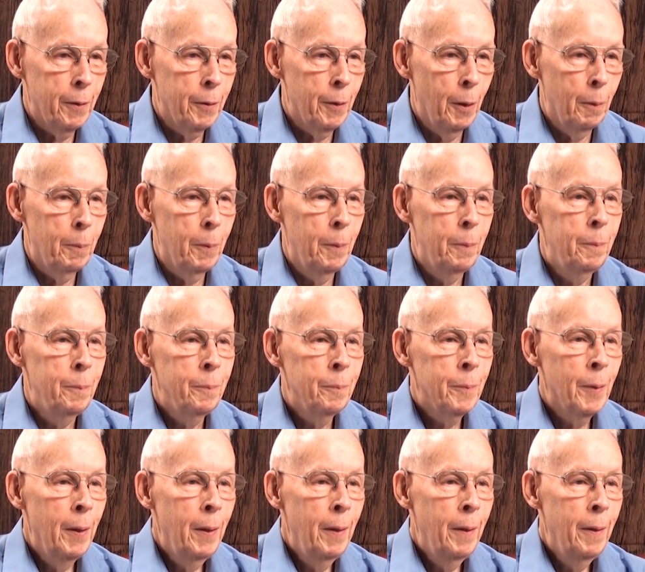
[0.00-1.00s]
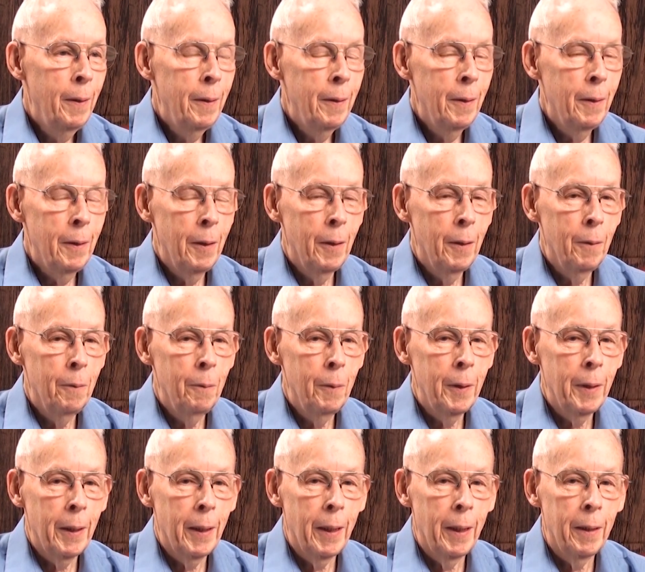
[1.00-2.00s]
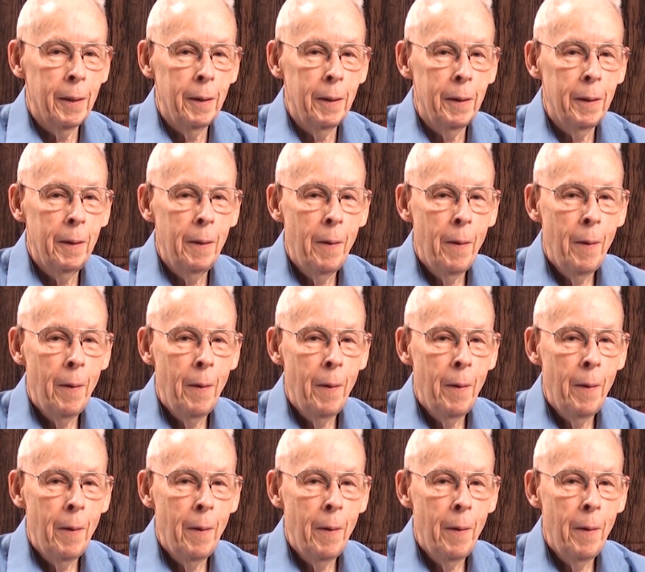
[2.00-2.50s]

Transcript: trouble. We had a